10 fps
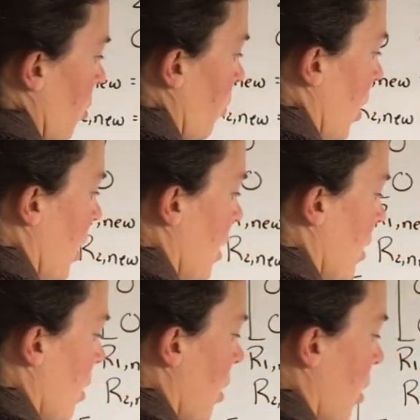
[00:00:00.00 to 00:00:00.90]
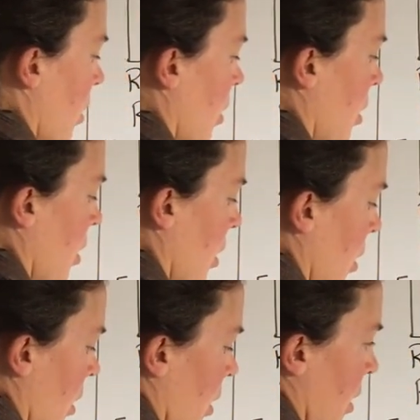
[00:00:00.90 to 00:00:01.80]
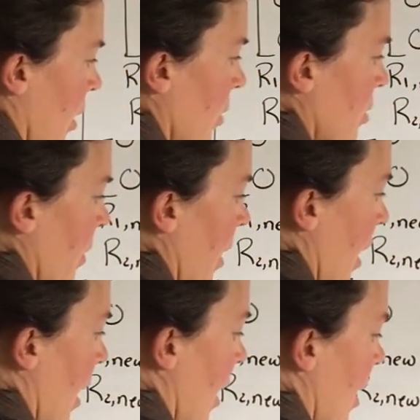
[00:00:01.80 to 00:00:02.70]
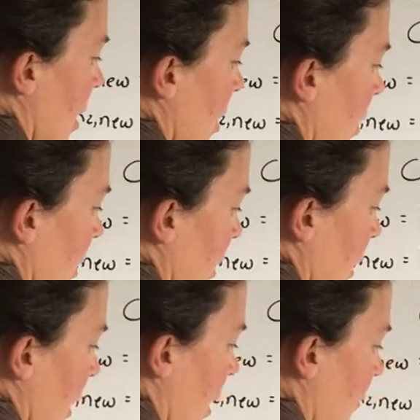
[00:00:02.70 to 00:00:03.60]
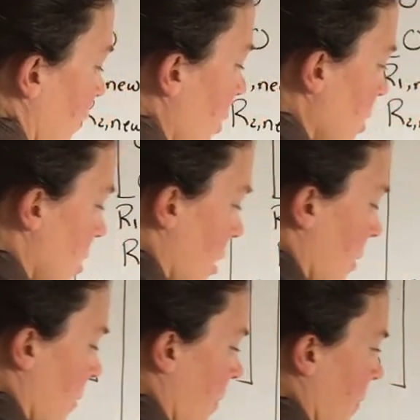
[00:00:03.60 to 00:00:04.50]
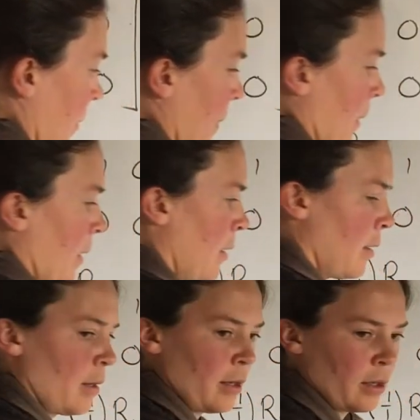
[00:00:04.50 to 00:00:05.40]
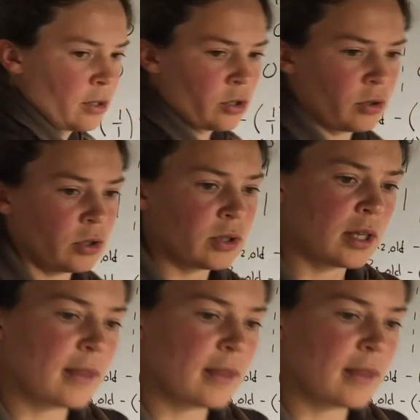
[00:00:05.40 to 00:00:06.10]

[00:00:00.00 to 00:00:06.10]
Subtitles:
right here, here's my A inverse. So using